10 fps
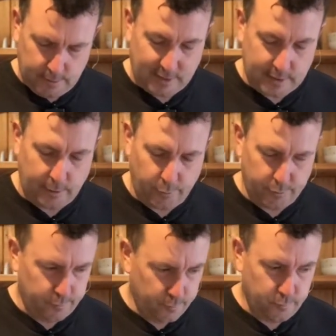That's how
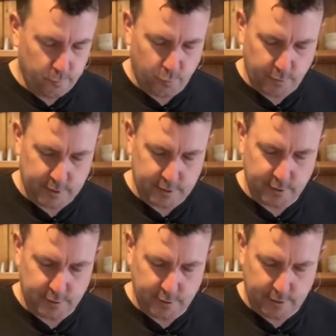I want this to
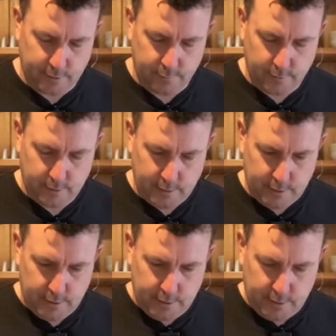turn out.
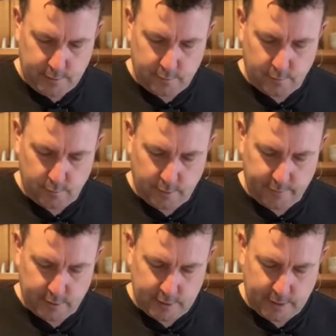So I'll give
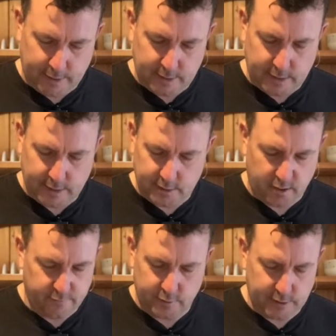it a taste test
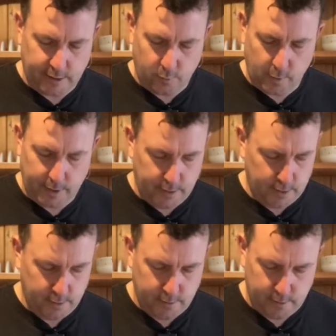after, say, a
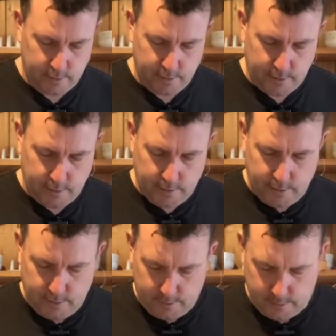week,
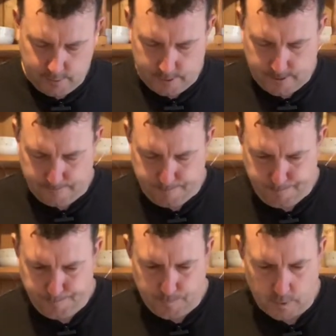and
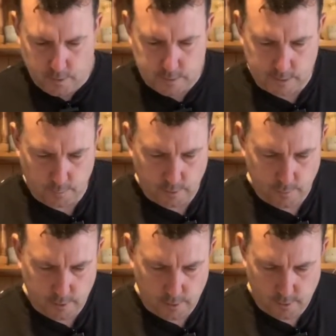see where
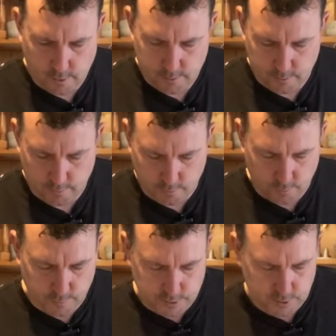we are. Now I can
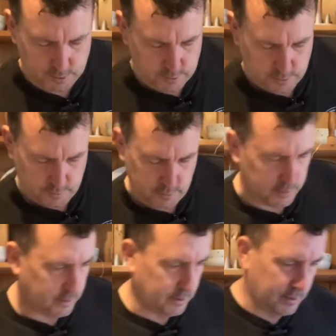always just
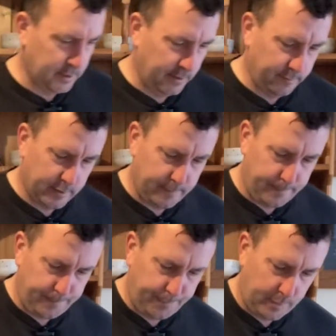leave it
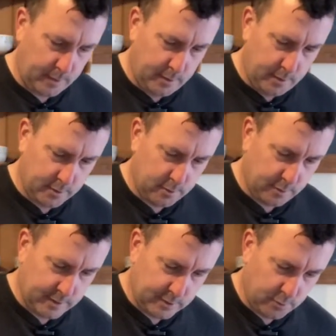as
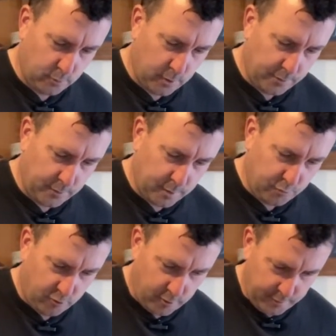long as it's all under the
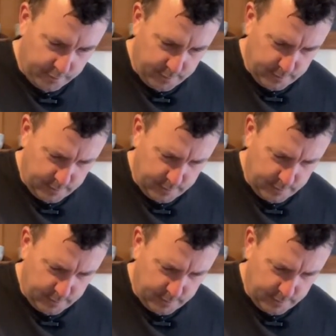brine.